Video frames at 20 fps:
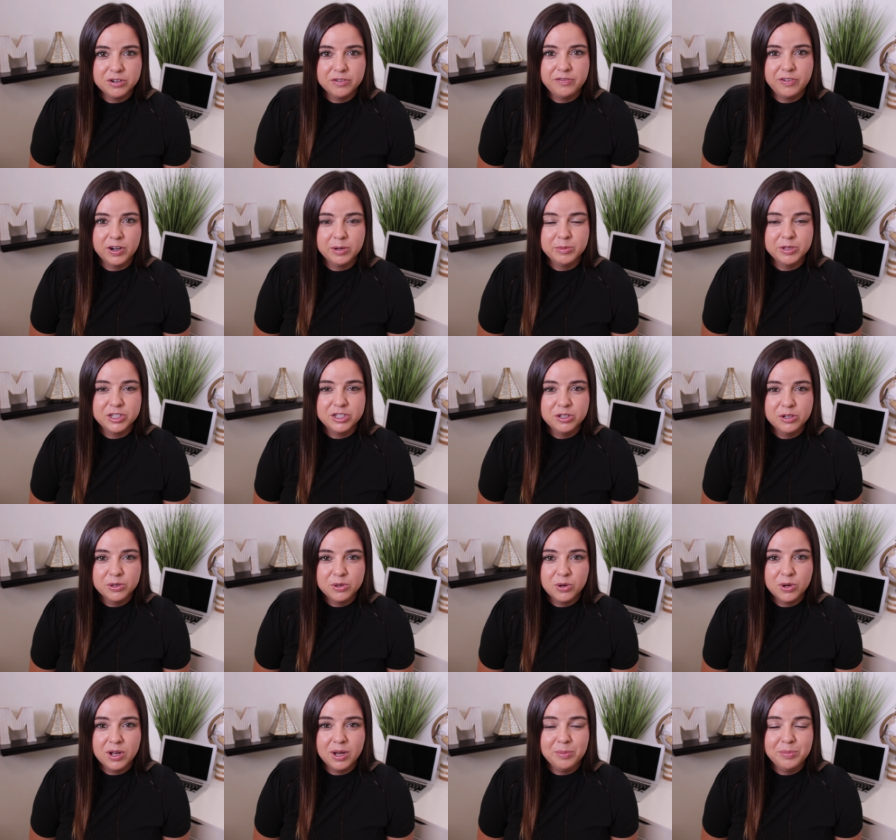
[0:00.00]

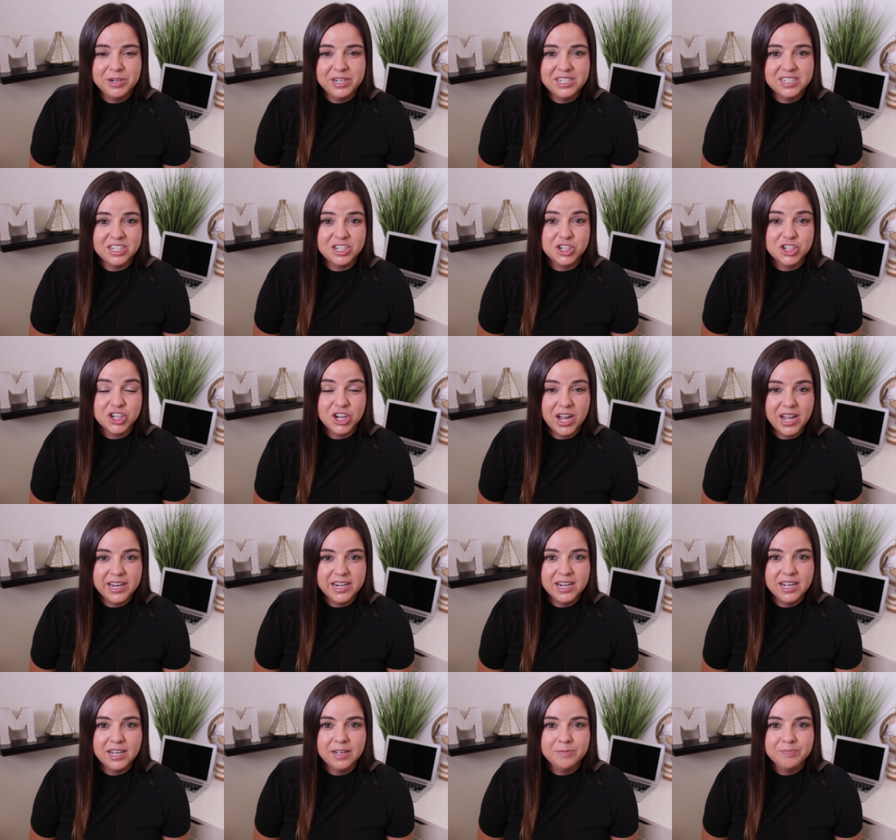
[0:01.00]
pharmaceutical companies in
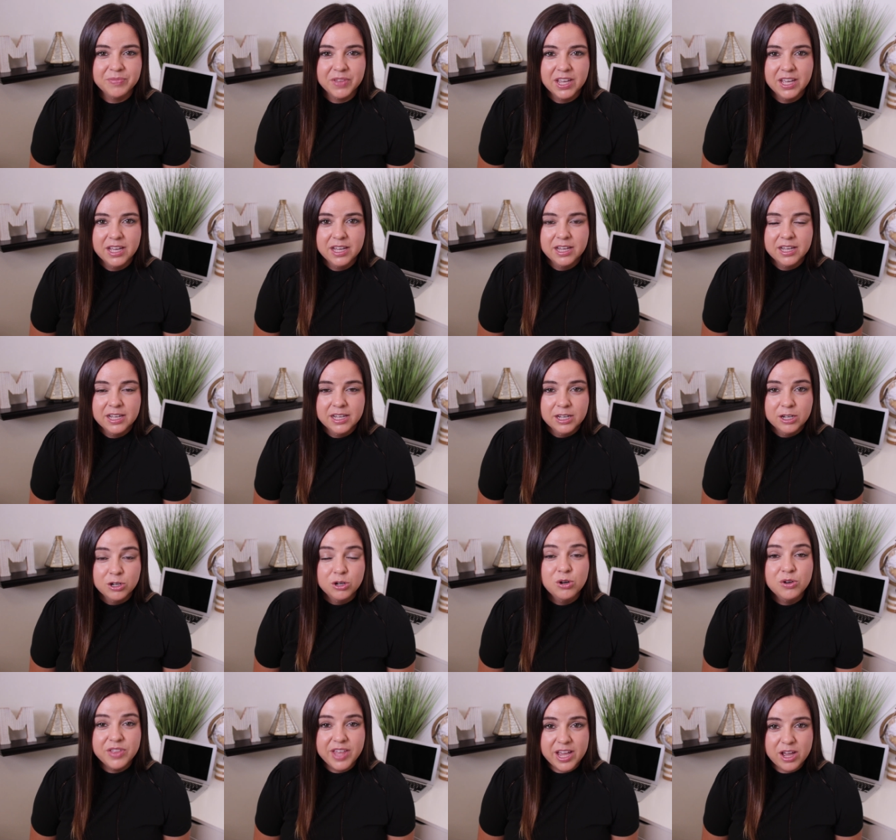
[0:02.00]
China,
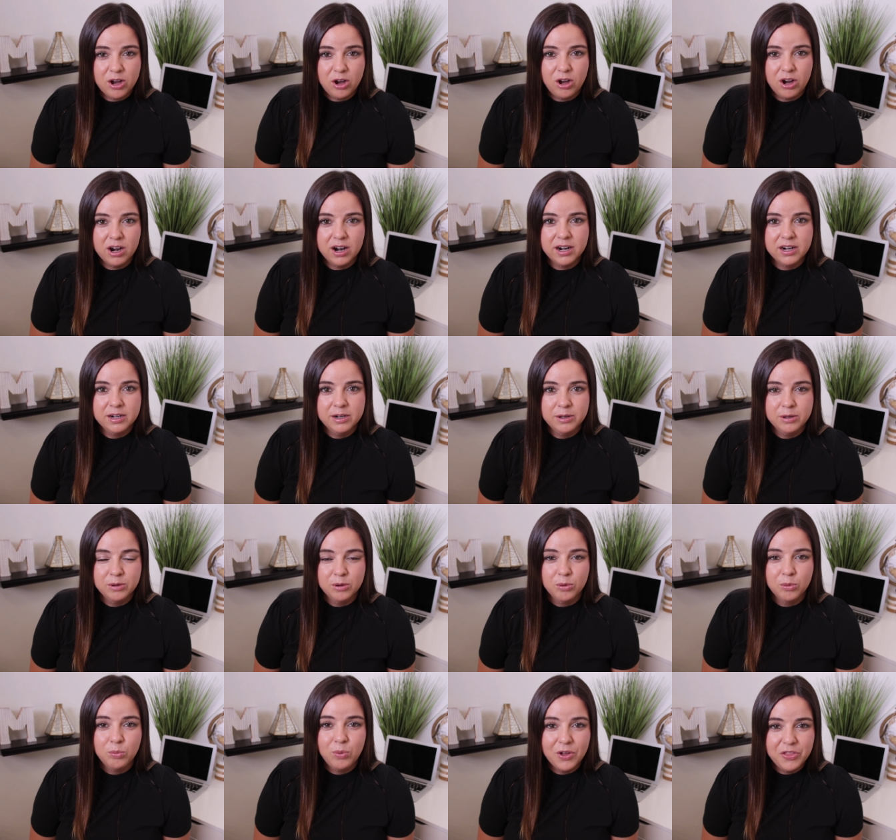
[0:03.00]
who they are,
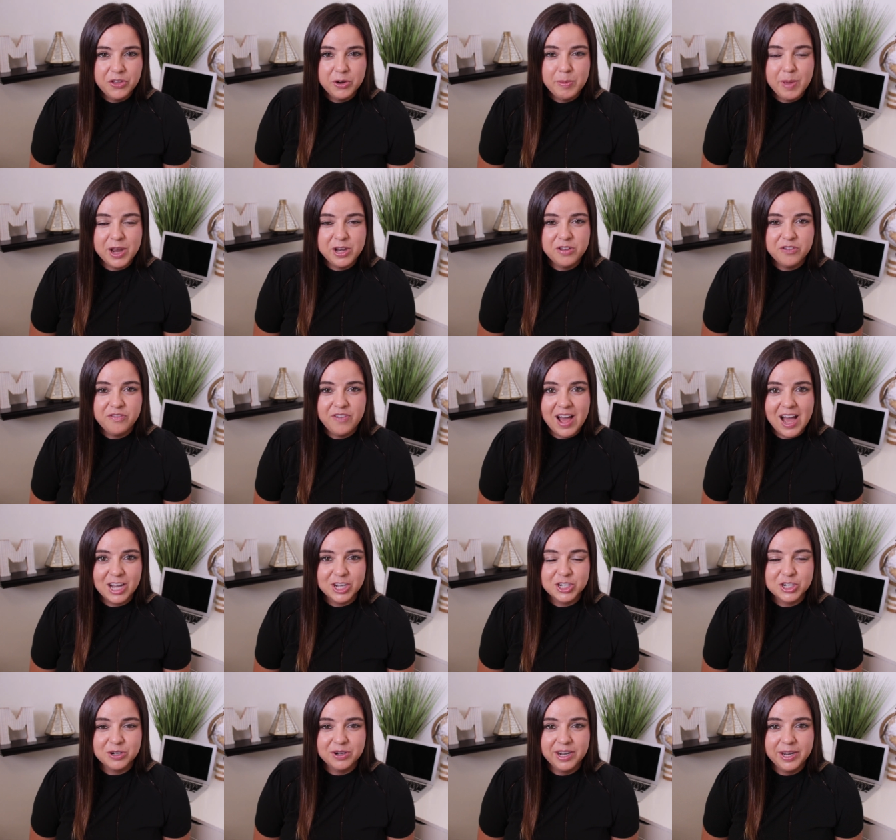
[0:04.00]
what they're
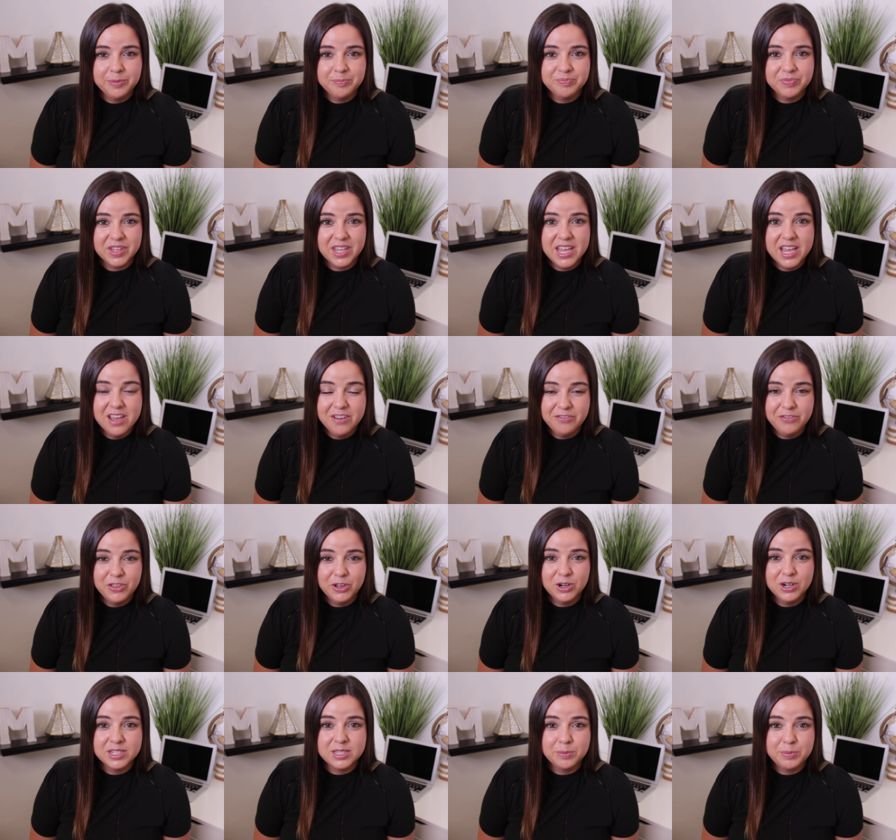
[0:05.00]
manufacturing, if
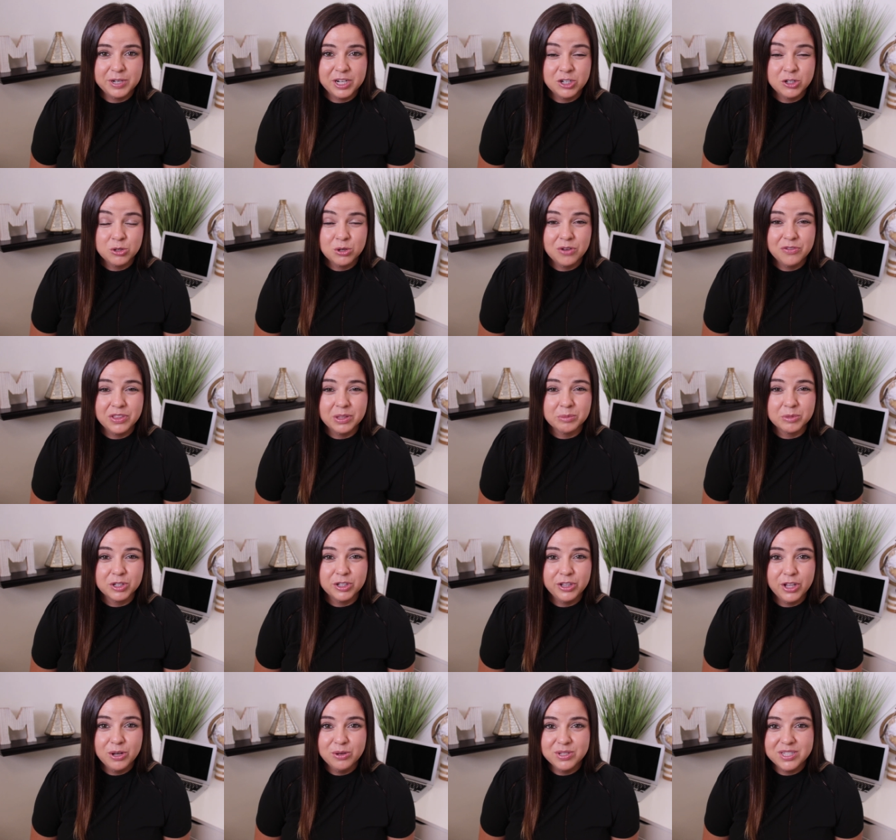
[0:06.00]
there is a potential of them
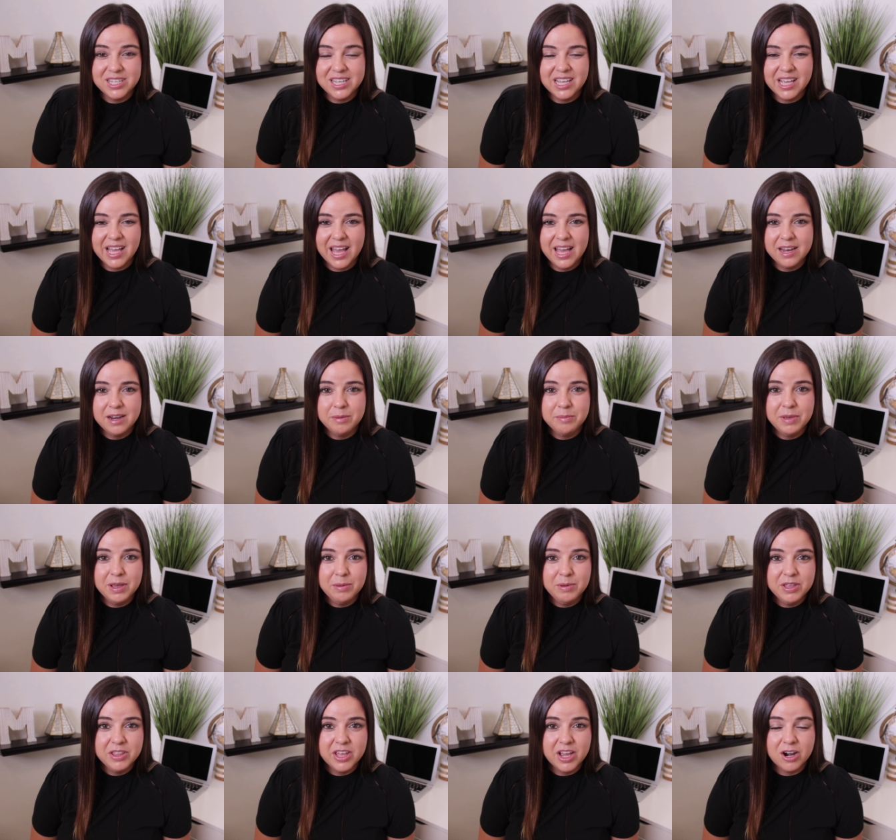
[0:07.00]
closing, and
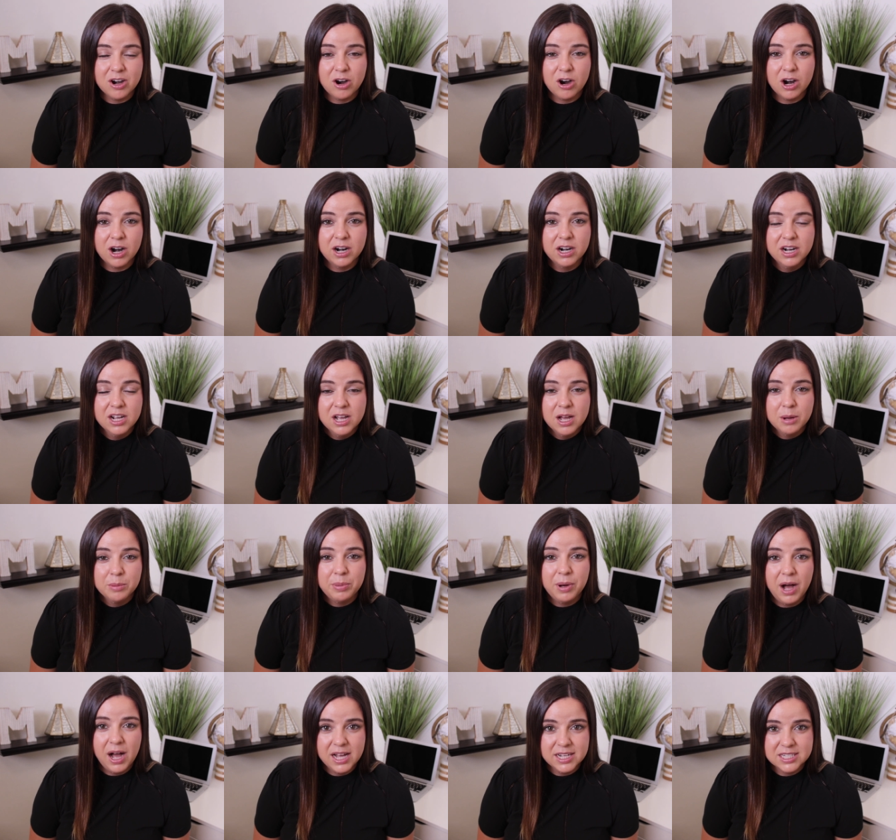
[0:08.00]
maybe there are
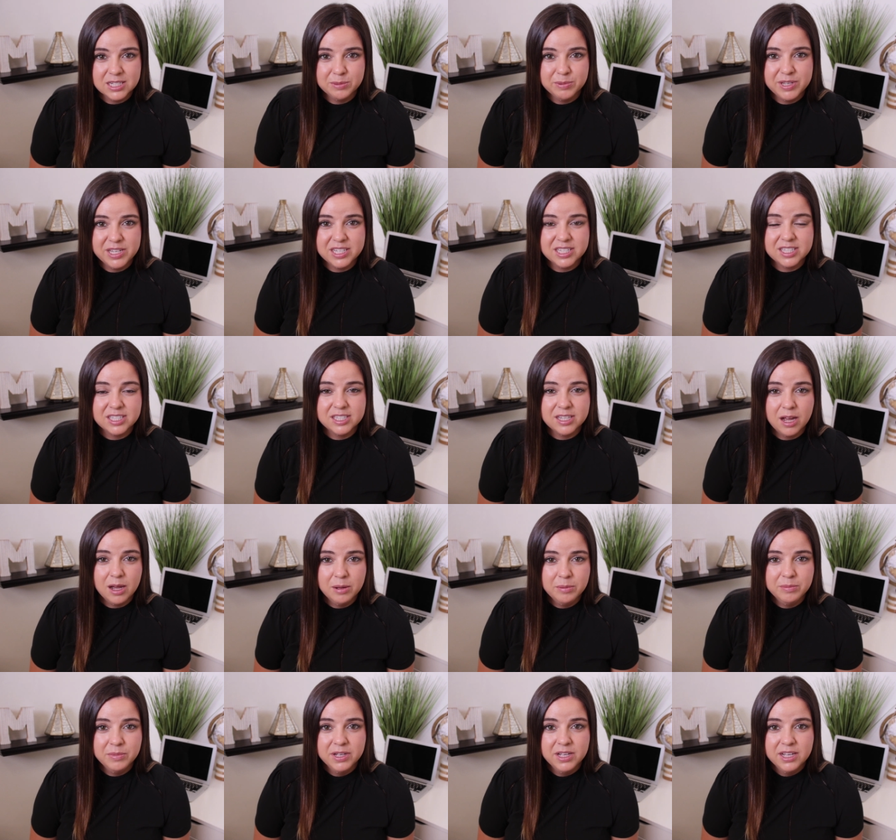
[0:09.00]
possibly
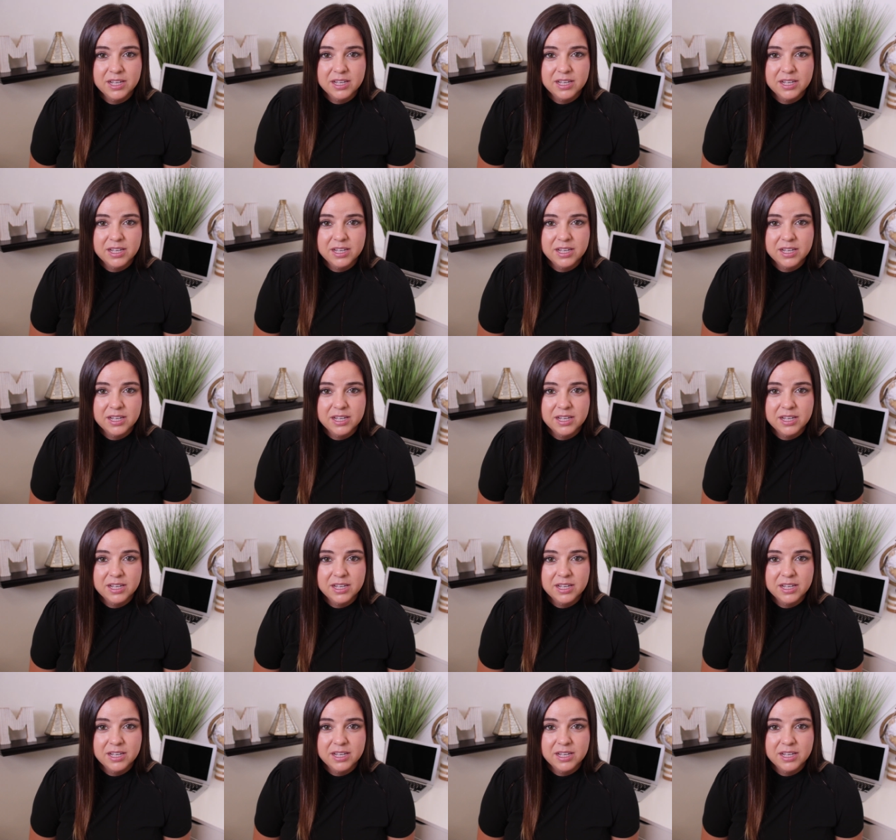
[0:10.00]
some